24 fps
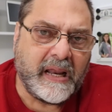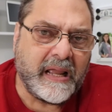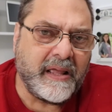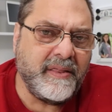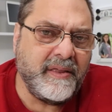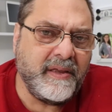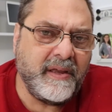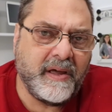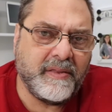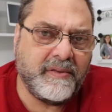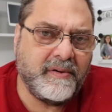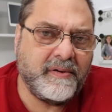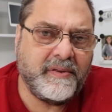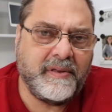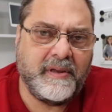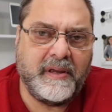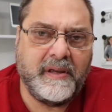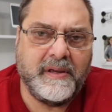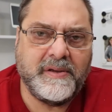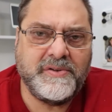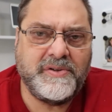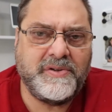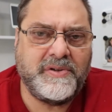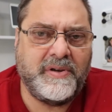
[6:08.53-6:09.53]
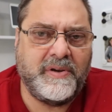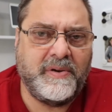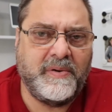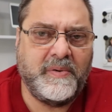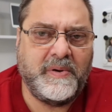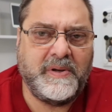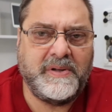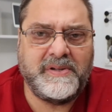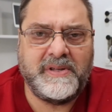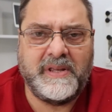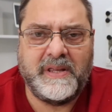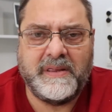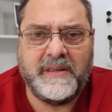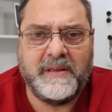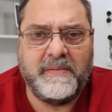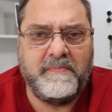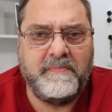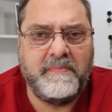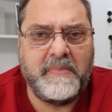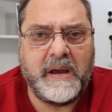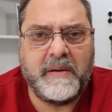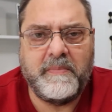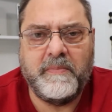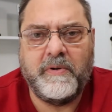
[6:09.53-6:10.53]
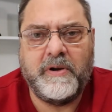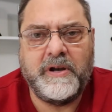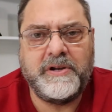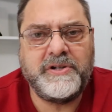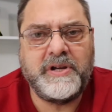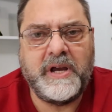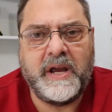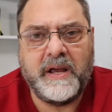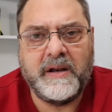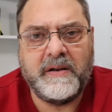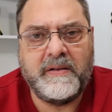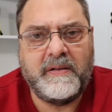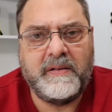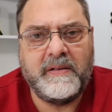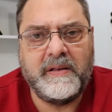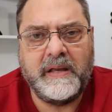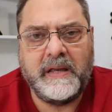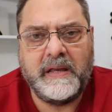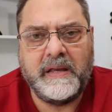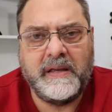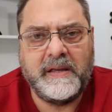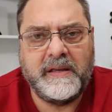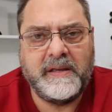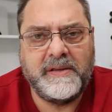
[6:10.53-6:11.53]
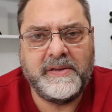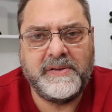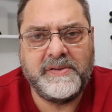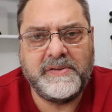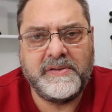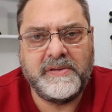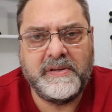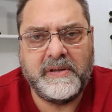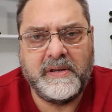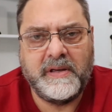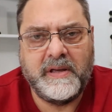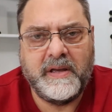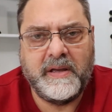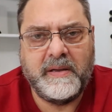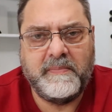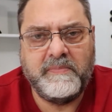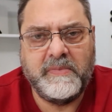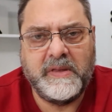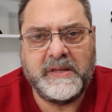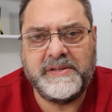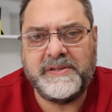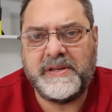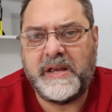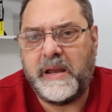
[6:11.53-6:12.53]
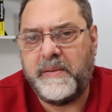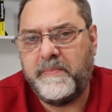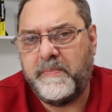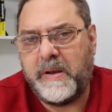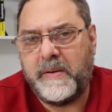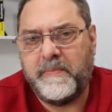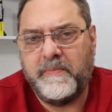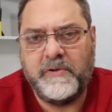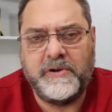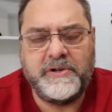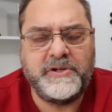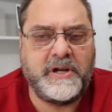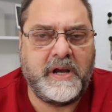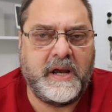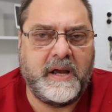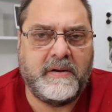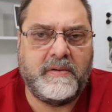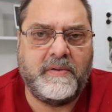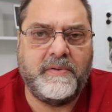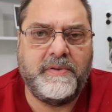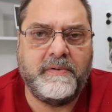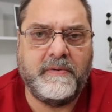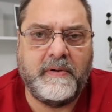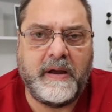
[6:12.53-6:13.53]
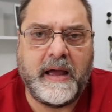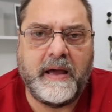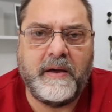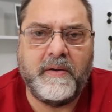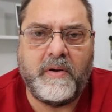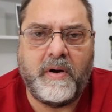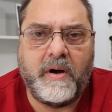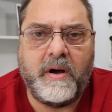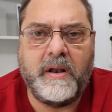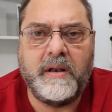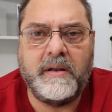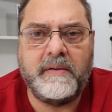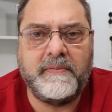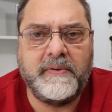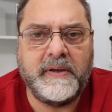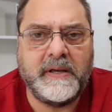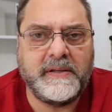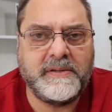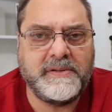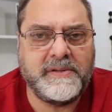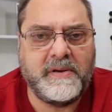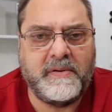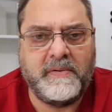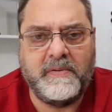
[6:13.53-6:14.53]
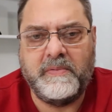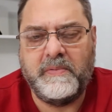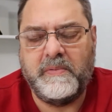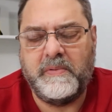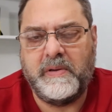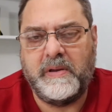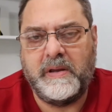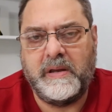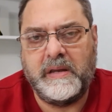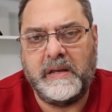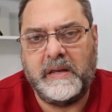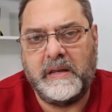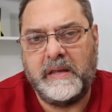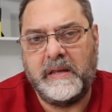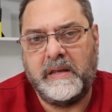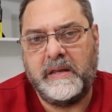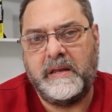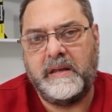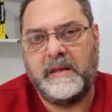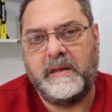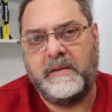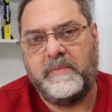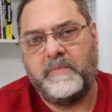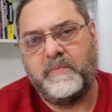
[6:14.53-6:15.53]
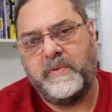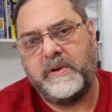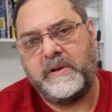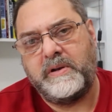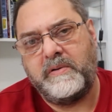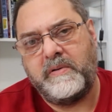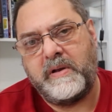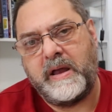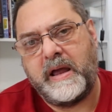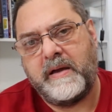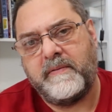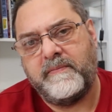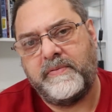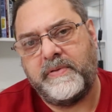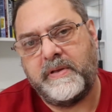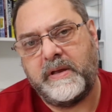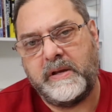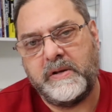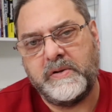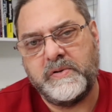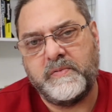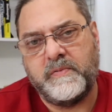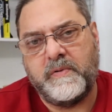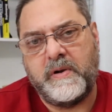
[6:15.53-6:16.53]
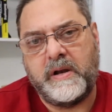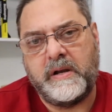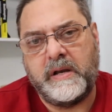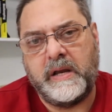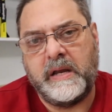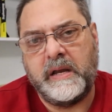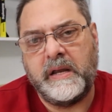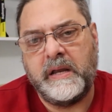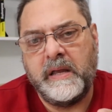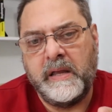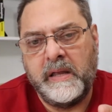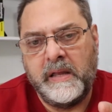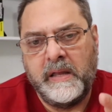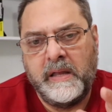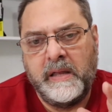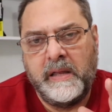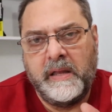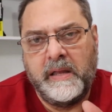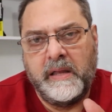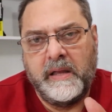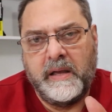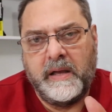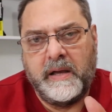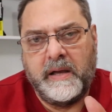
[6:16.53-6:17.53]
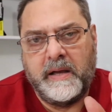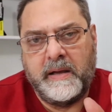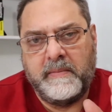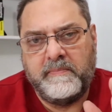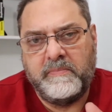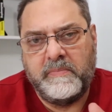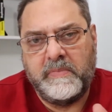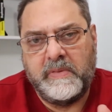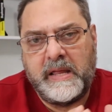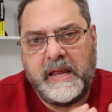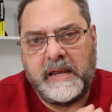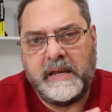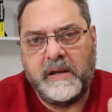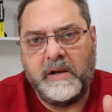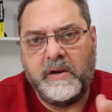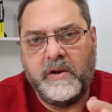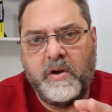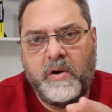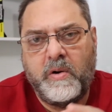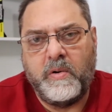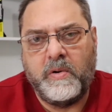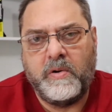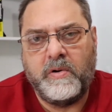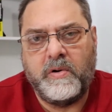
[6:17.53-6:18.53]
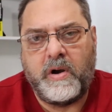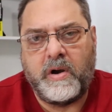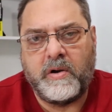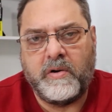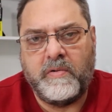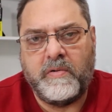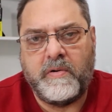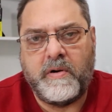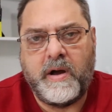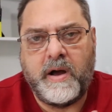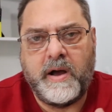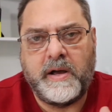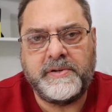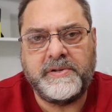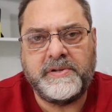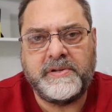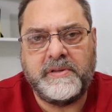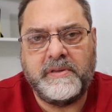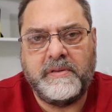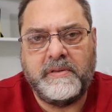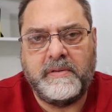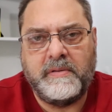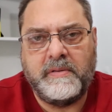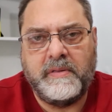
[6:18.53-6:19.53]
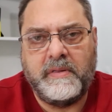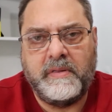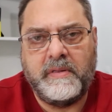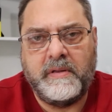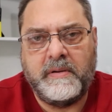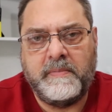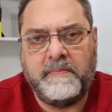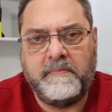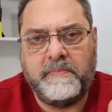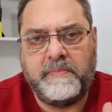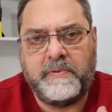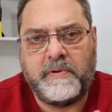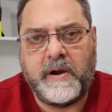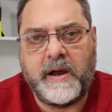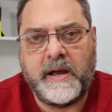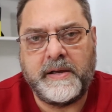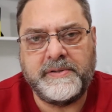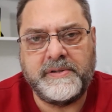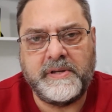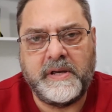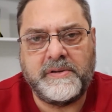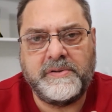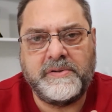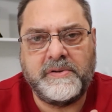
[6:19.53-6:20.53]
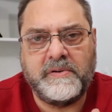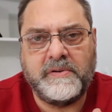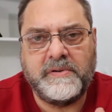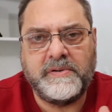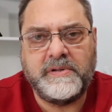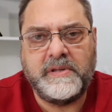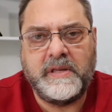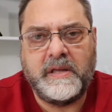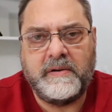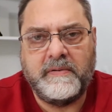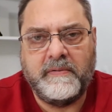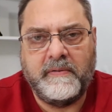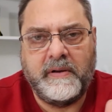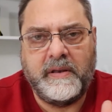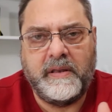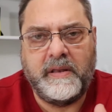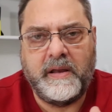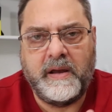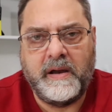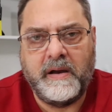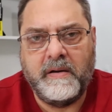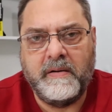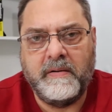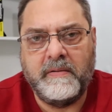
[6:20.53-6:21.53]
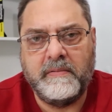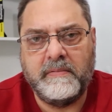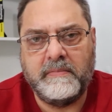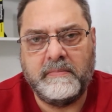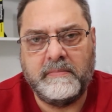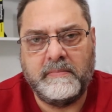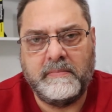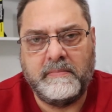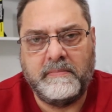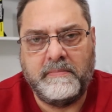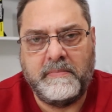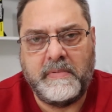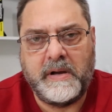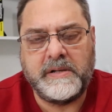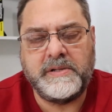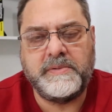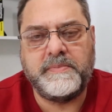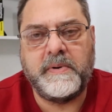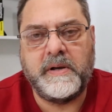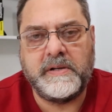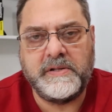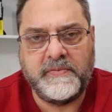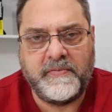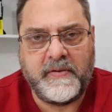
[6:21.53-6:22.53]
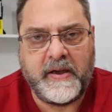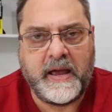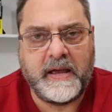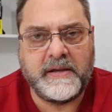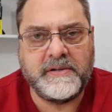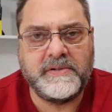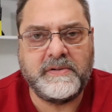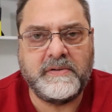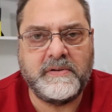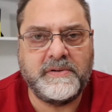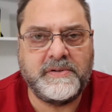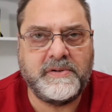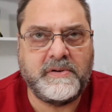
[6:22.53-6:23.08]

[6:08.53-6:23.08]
The other thing is that the memory channel is the same memory channel throughout all of it. So when you have things running, they can go across the processors that are in there much, much faster.